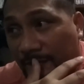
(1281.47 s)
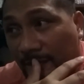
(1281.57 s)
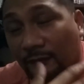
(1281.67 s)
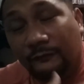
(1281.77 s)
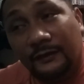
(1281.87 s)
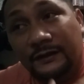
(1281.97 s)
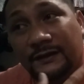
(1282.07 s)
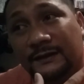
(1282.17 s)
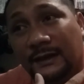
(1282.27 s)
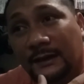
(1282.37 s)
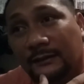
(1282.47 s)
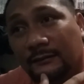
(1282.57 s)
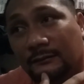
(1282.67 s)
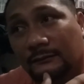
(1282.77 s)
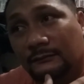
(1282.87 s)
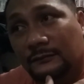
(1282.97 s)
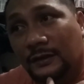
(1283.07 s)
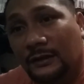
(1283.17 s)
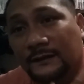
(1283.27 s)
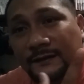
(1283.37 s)
But hopefully she's not
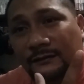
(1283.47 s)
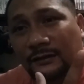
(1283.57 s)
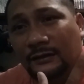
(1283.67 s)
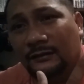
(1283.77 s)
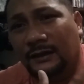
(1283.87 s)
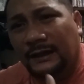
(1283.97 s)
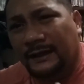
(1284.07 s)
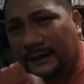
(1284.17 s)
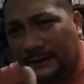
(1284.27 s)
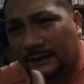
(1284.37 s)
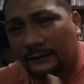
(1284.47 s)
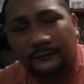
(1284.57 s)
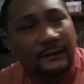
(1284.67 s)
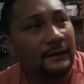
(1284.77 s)
gone too long and I can get out